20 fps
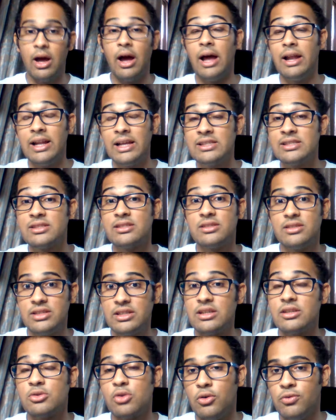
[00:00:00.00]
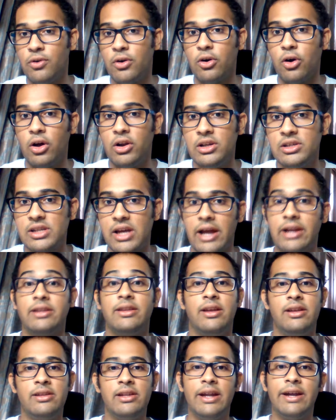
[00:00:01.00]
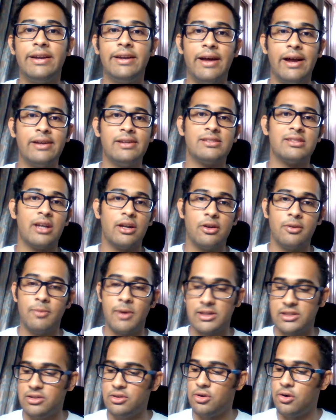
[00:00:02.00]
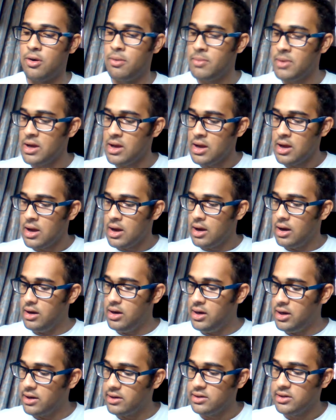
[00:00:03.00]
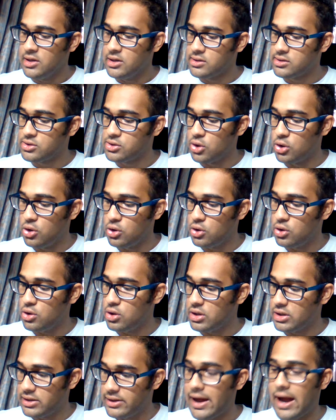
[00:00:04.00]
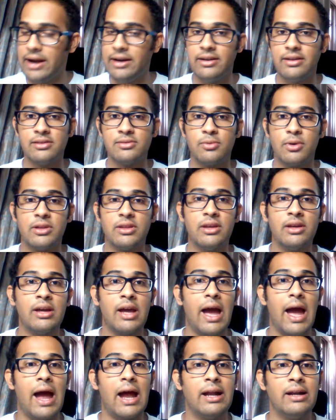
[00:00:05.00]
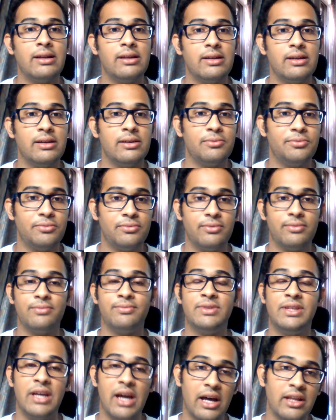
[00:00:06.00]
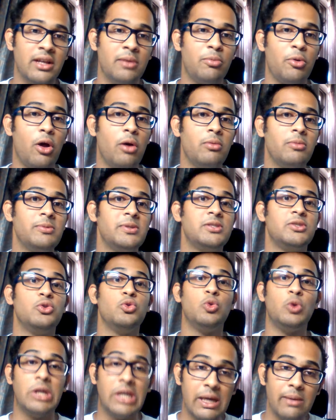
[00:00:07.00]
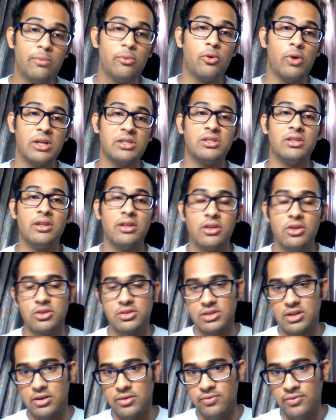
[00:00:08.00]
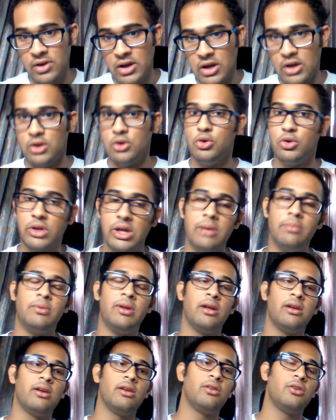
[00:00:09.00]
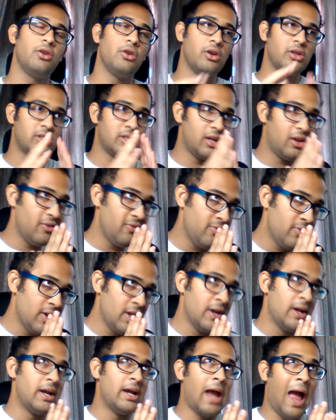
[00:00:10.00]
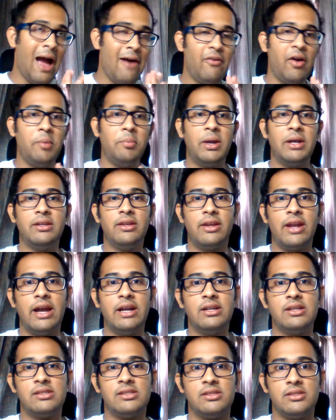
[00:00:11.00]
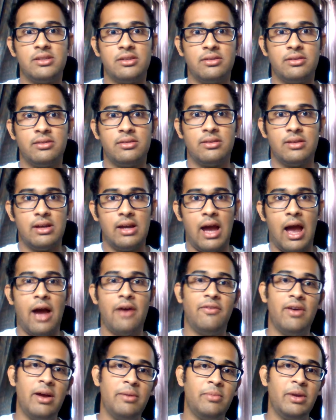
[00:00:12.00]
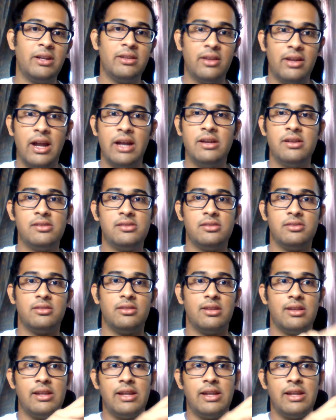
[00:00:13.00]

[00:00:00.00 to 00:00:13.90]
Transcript: Let's just go for college, and then later I decide to partial drop. So that is one thing. And the other problem is you keep questioning yourself. You keep thinking to yourself, have I made the right decision? Have I made the right decision?